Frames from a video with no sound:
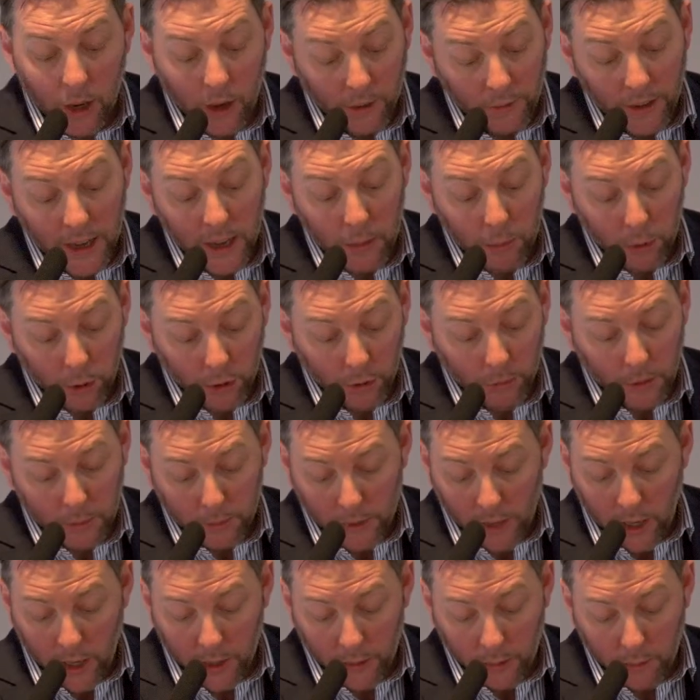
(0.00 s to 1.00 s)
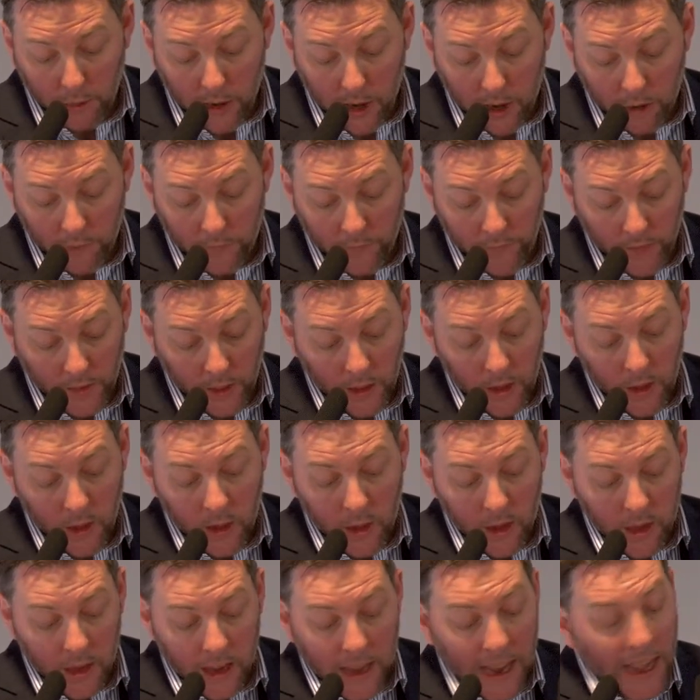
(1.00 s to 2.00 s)
available on the website as well.
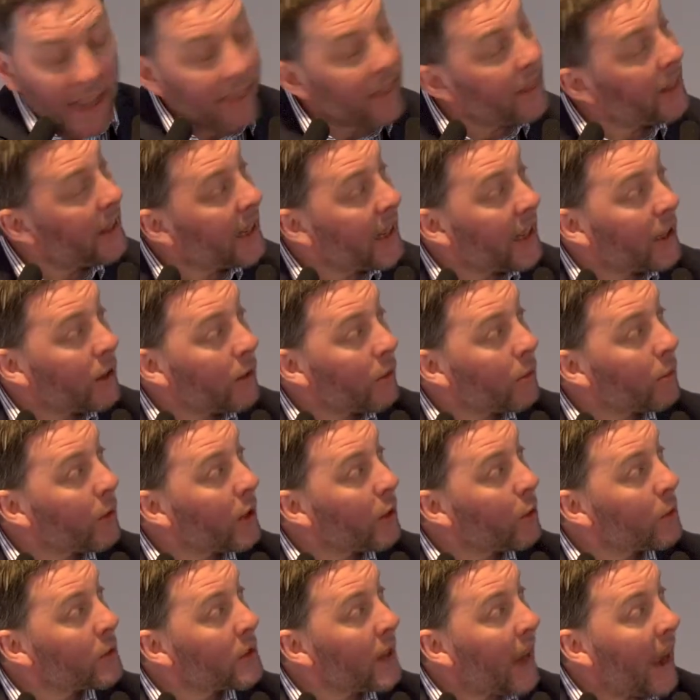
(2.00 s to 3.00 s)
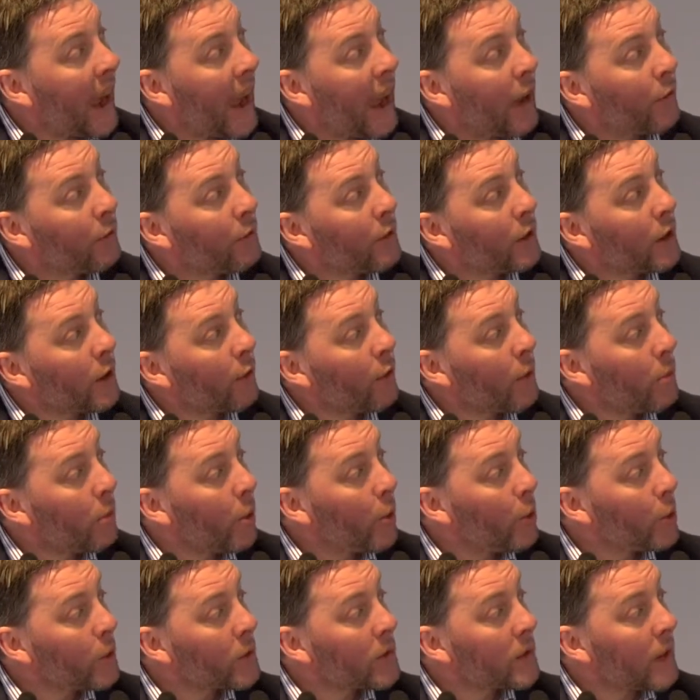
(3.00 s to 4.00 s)
And then we also have
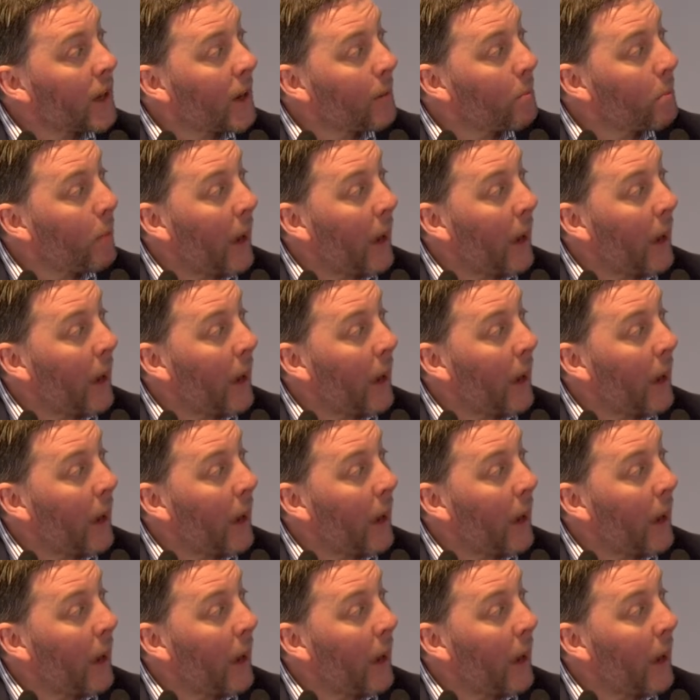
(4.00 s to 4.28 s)
reports and